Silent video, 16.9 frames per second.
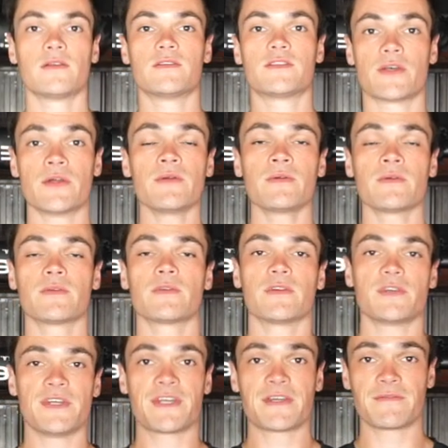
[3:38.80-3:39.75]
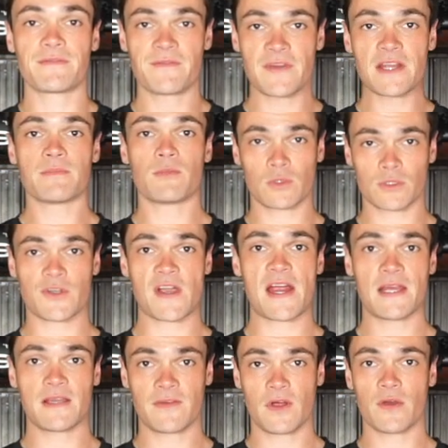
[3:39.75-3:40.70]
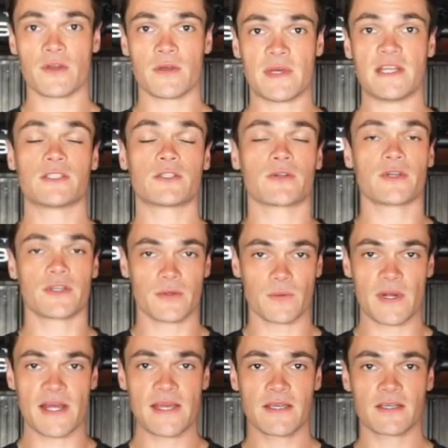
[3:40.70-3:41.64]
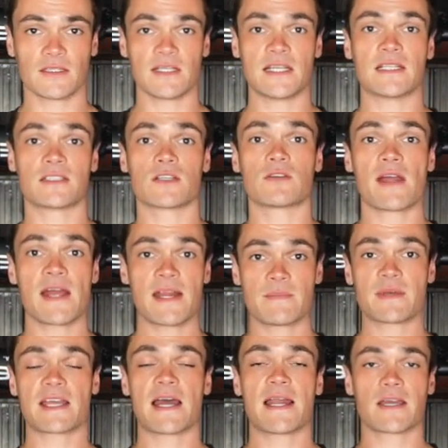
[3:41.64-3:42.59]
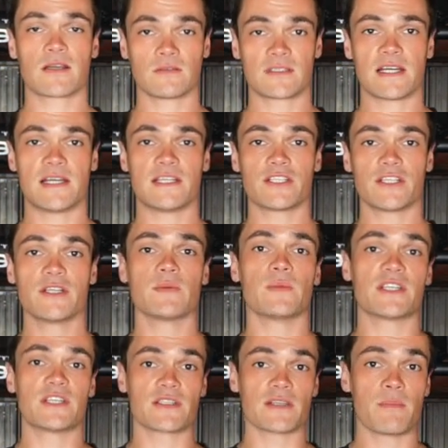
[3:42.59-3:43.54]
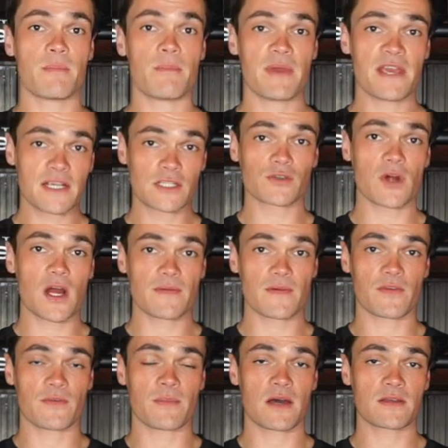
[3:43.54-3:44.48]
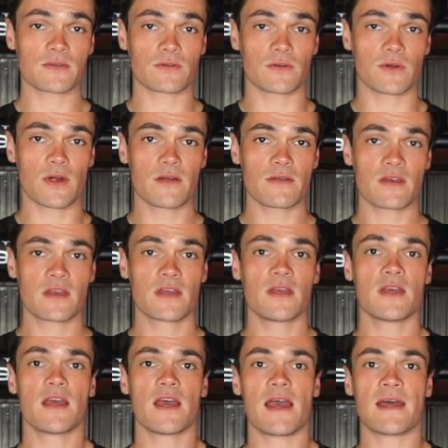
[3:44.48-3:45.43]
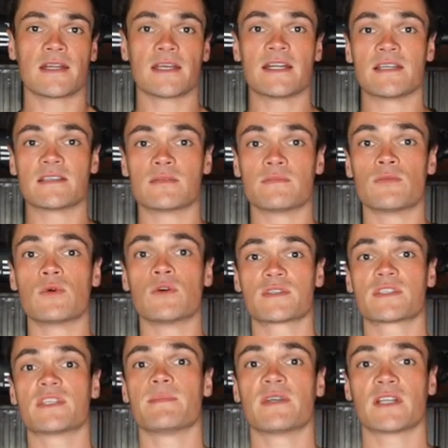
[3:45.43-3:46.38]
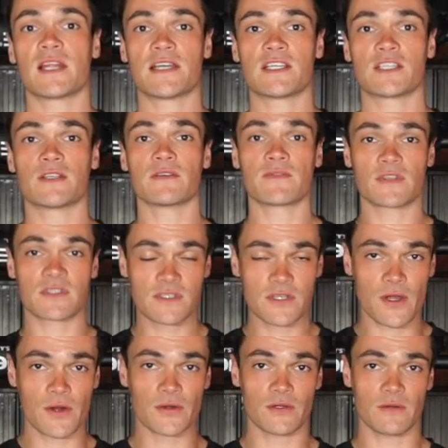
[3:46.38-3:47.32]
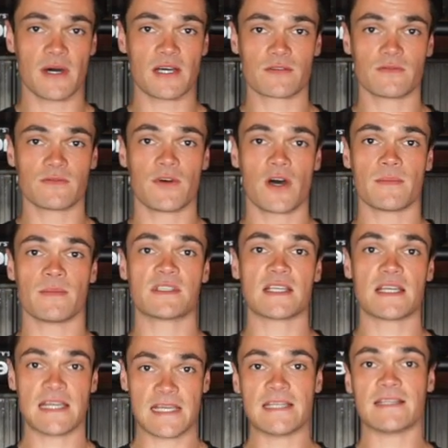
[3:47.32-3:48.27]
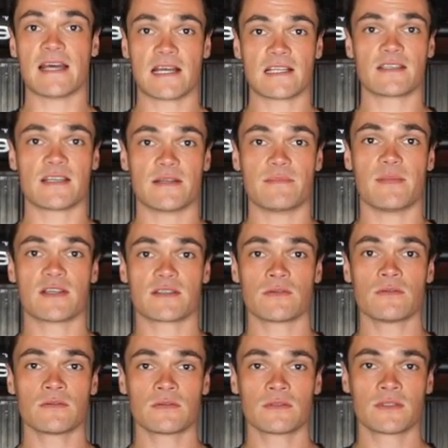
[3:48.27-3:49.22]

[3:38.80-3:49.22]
2, you can fit more training volume in during your week, leading to greater mechanical tension, which is a big driver for muscle growth, and leading to more stimulation of the total muscle fibers in that said muscle.